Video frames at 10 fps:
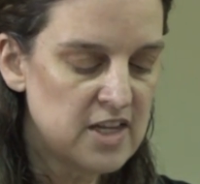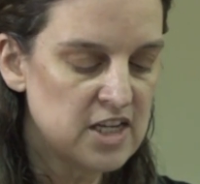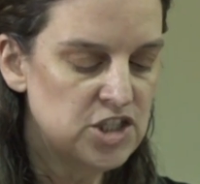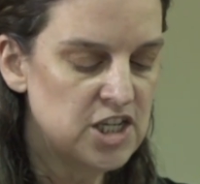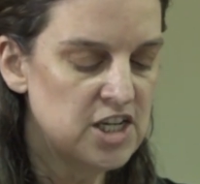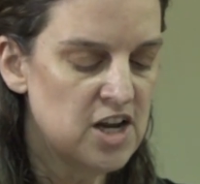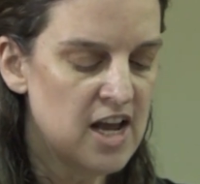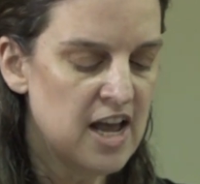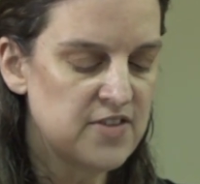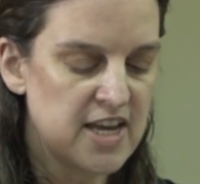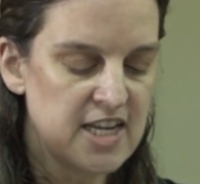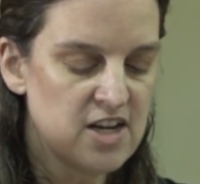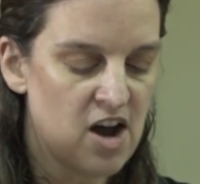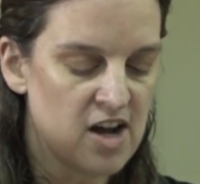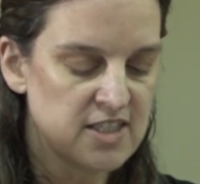She did not have any
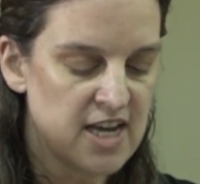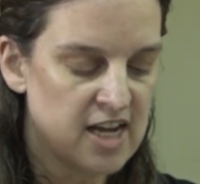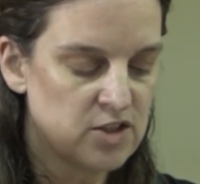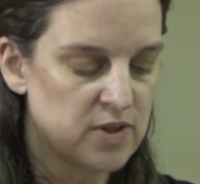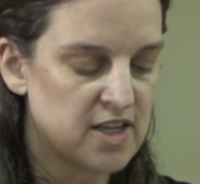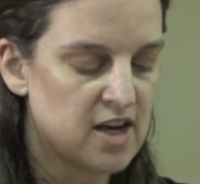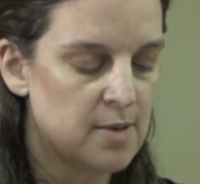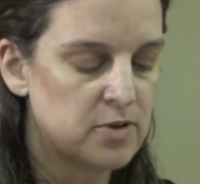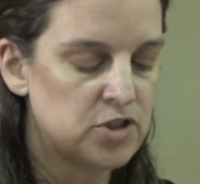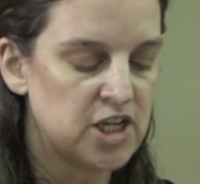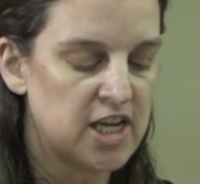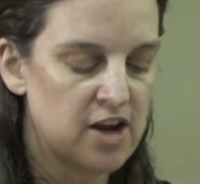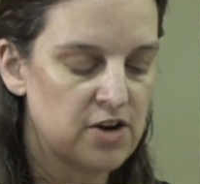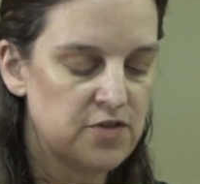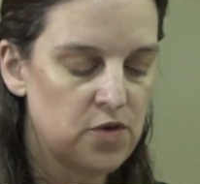contact with the couple she
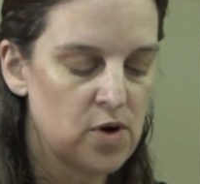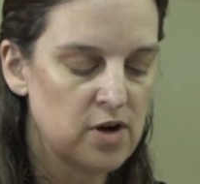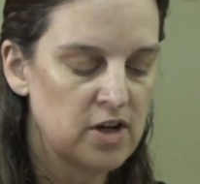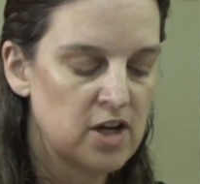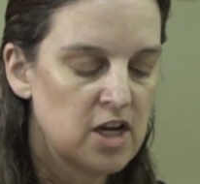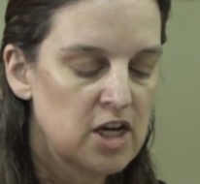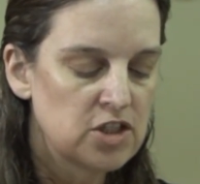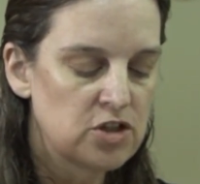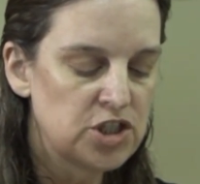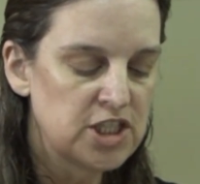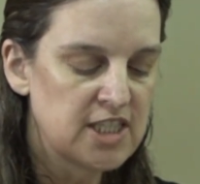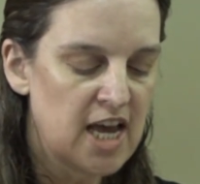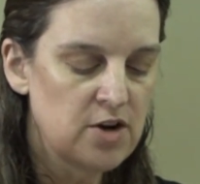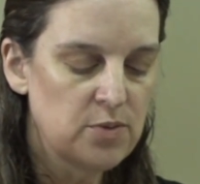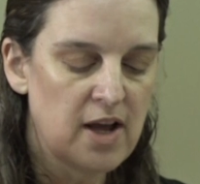cared for, so she
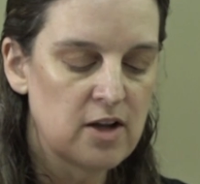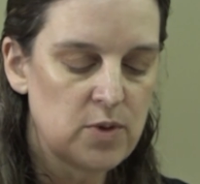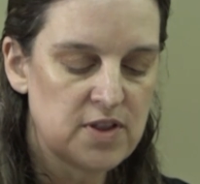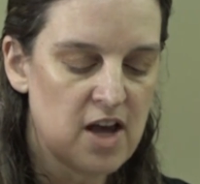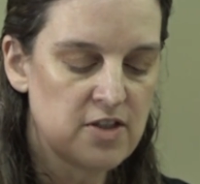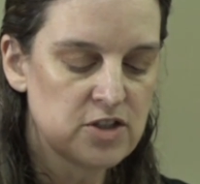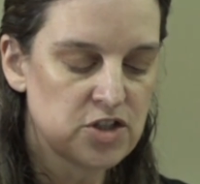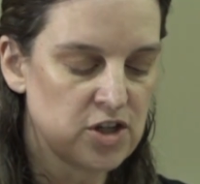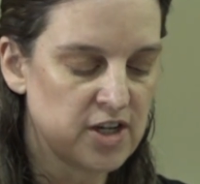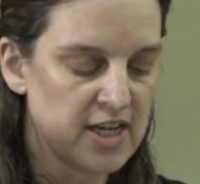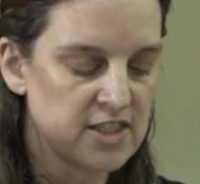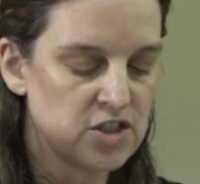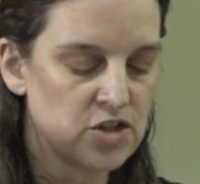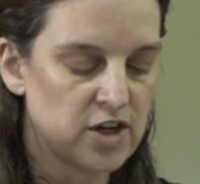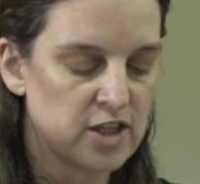sat around with other
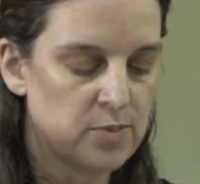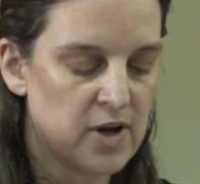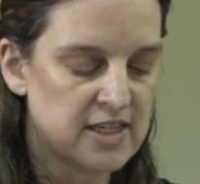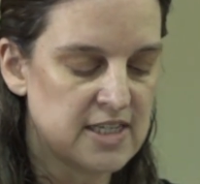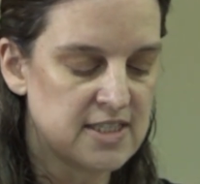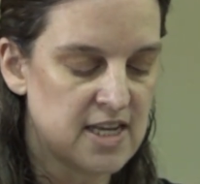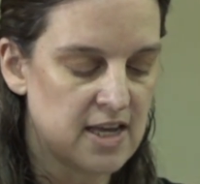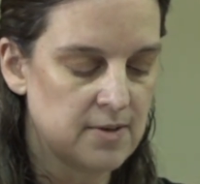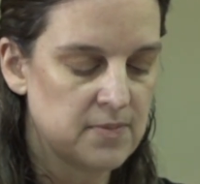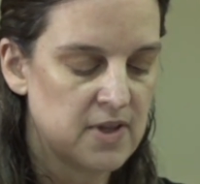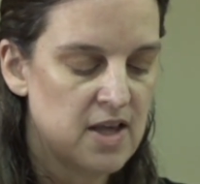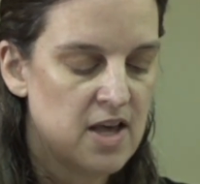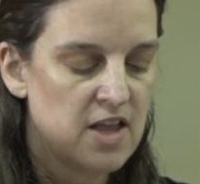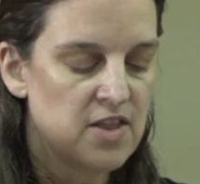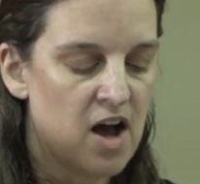surrogates during the pregnancy.
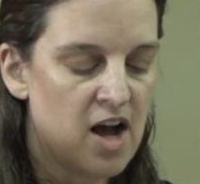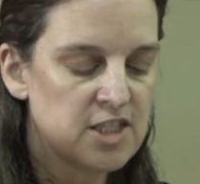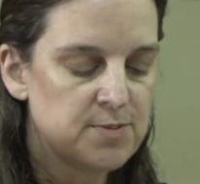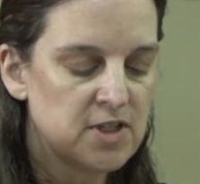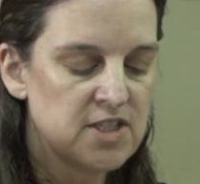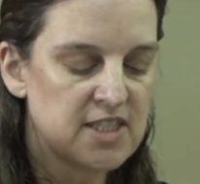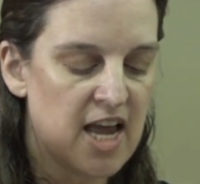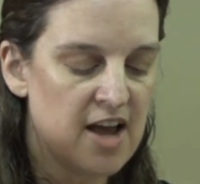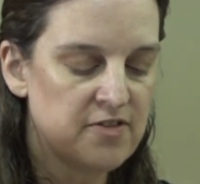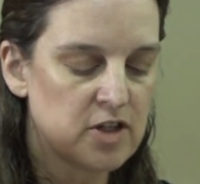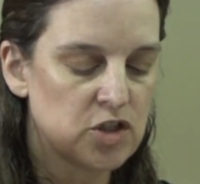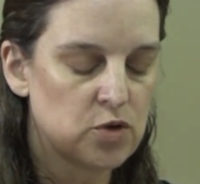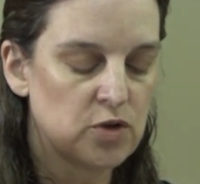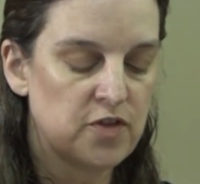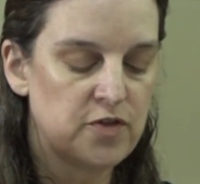The hospital staff
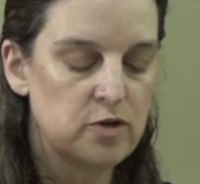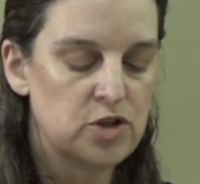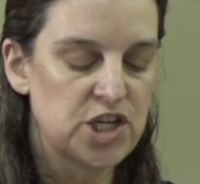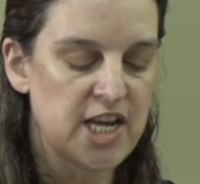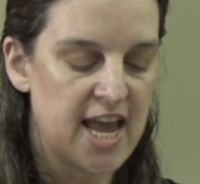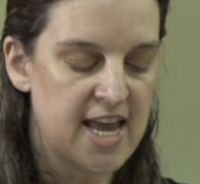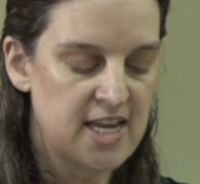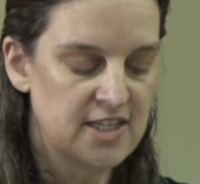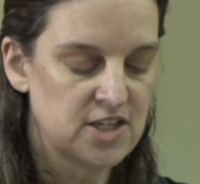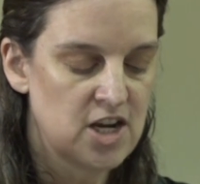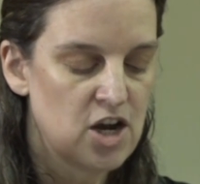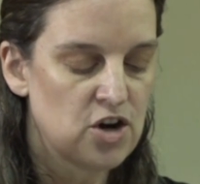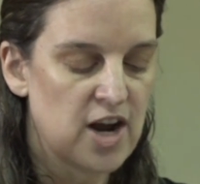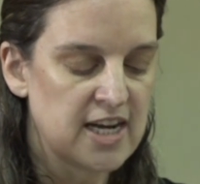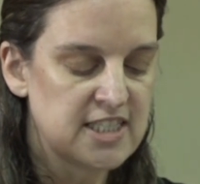controlled the food she ate,
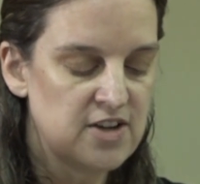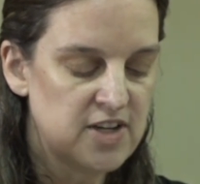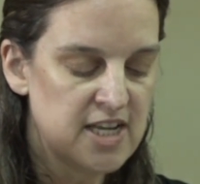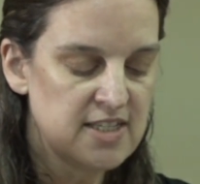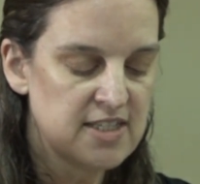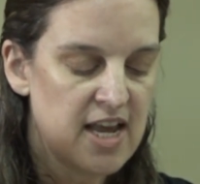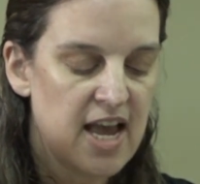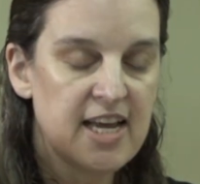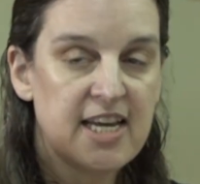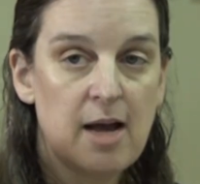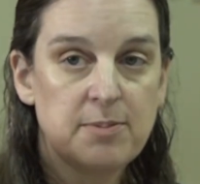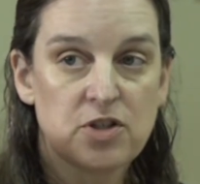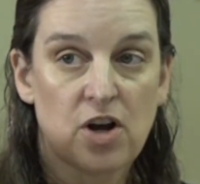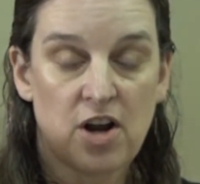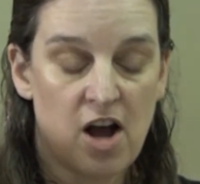her activities, and kept
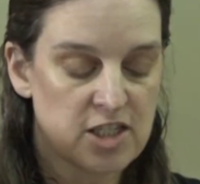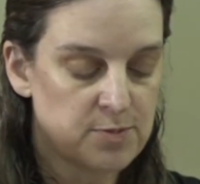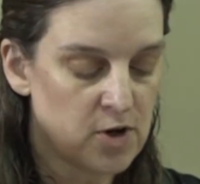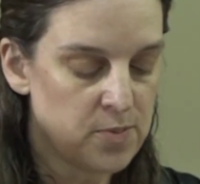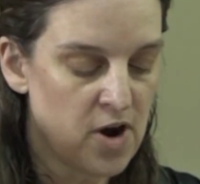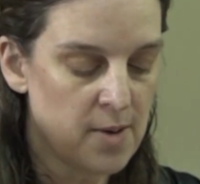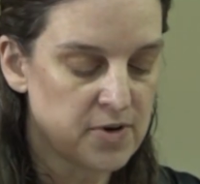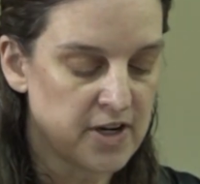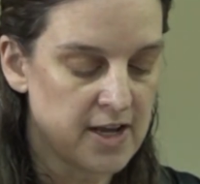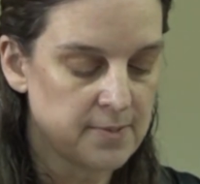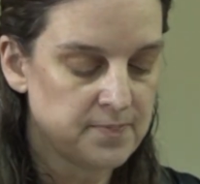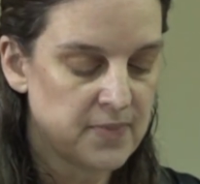her on hospital property.